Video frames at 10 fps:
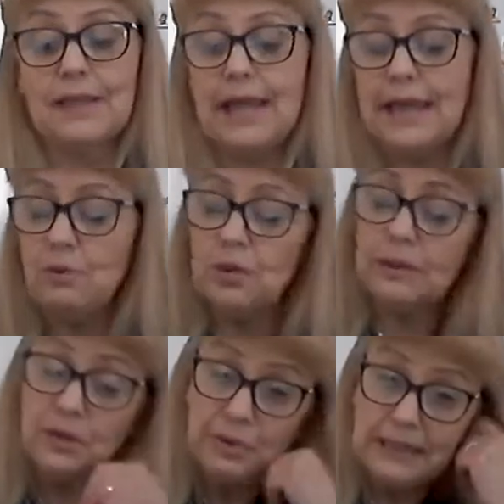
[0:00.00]
Okay,
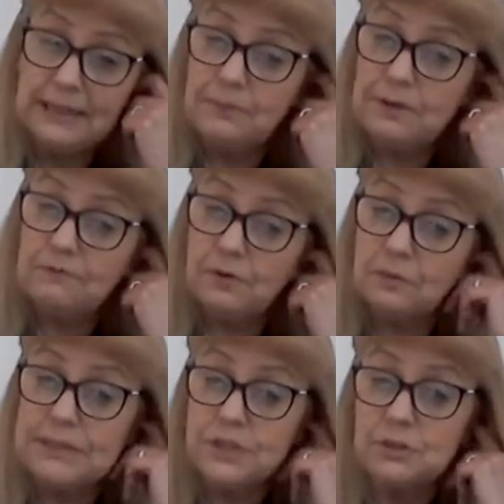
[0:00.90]
really quickly before
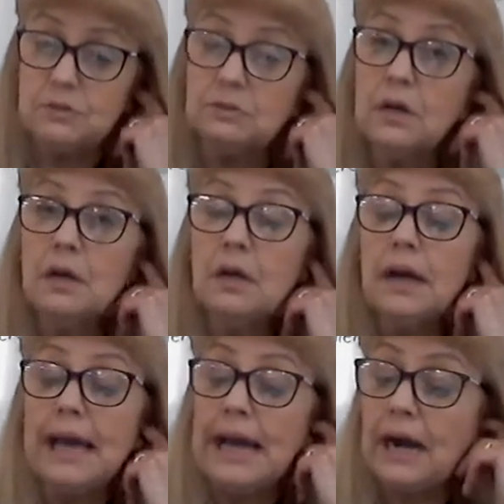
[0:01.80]
we do
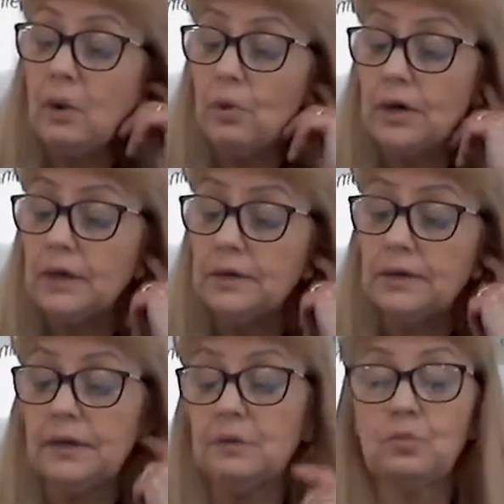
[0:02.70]
our
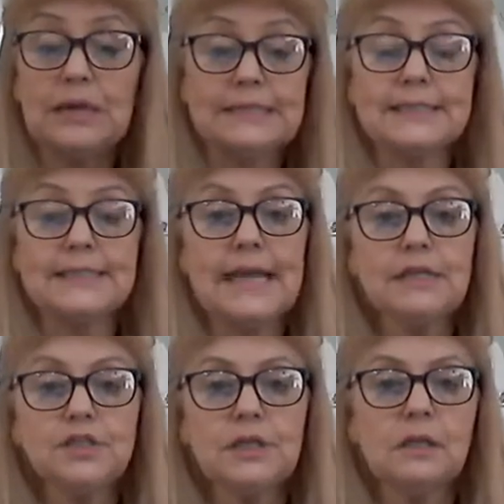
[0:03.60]

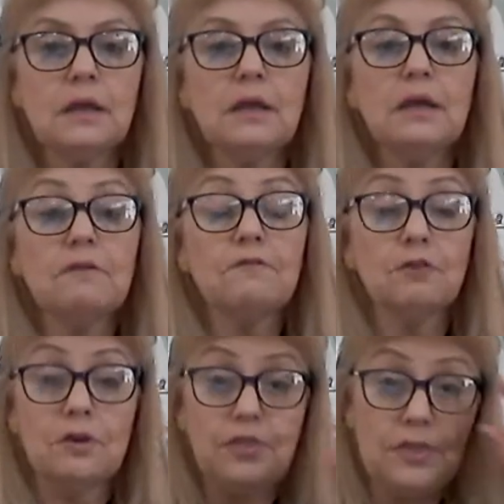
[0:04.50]
recitation
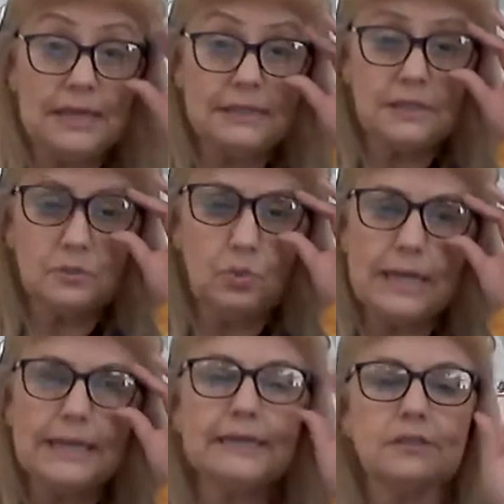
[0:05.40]
for this
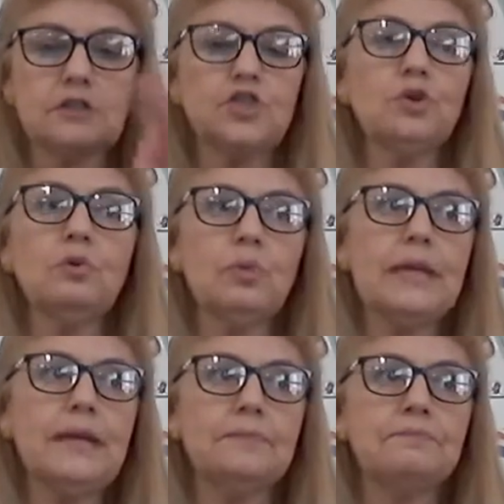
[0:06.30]
week, it's a short
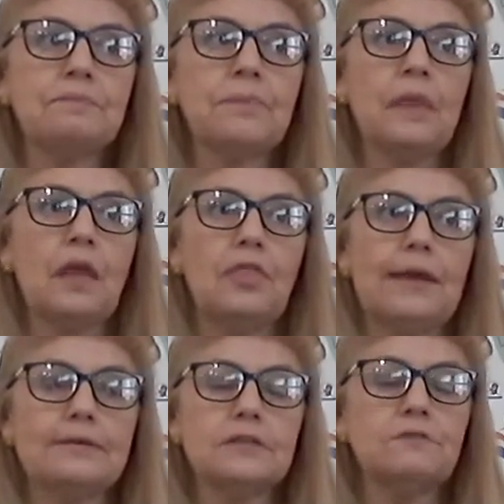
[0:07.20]
week.
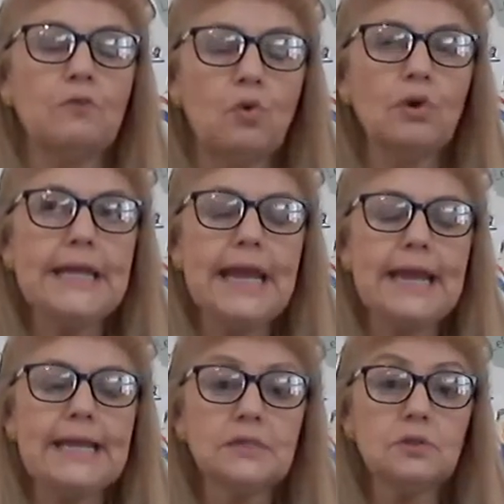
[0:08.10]
There's four
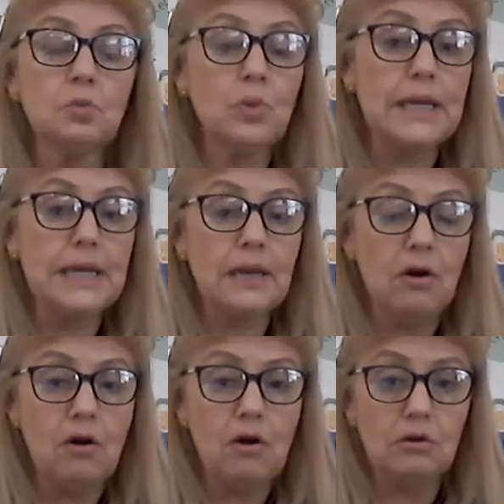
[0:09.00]
days we
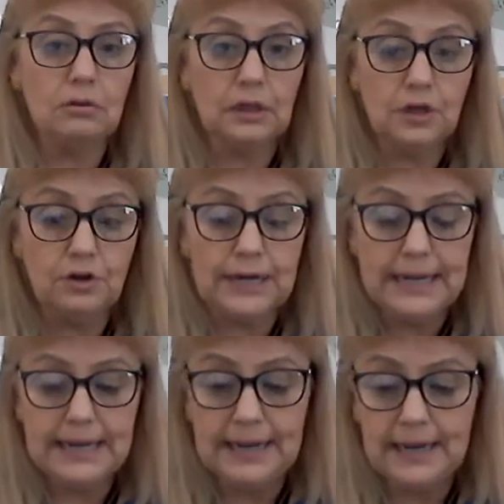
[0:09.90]
are
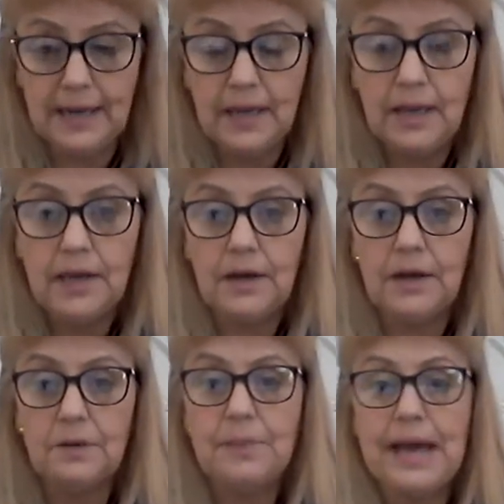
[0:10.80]
learning
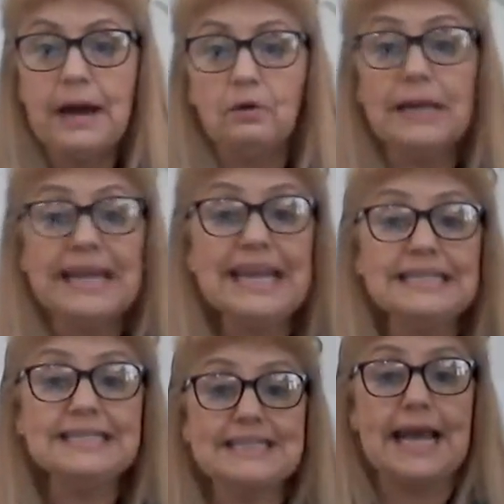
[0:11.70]
about
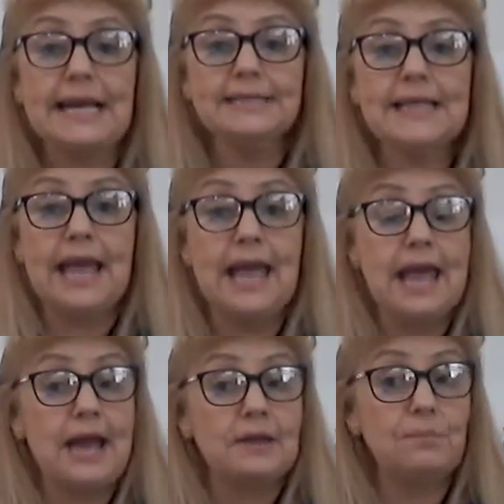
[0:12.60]
insects
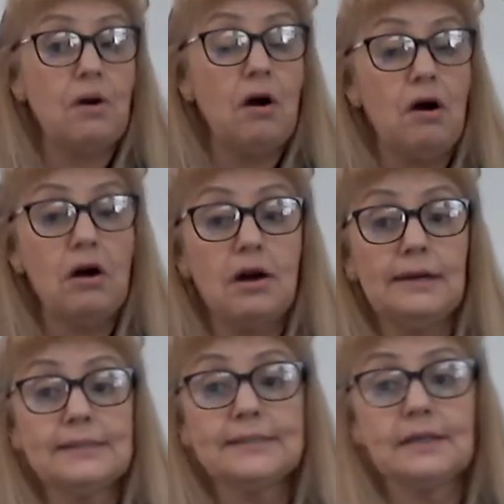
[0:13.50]
and
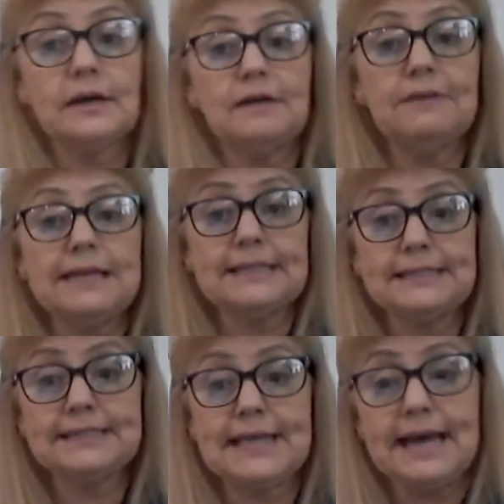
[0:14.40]
parts of an
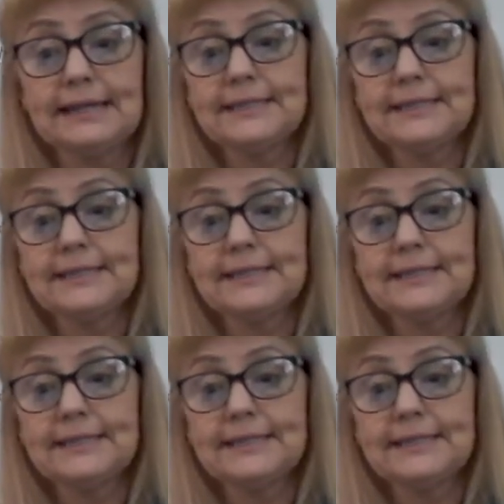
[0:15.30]
insect.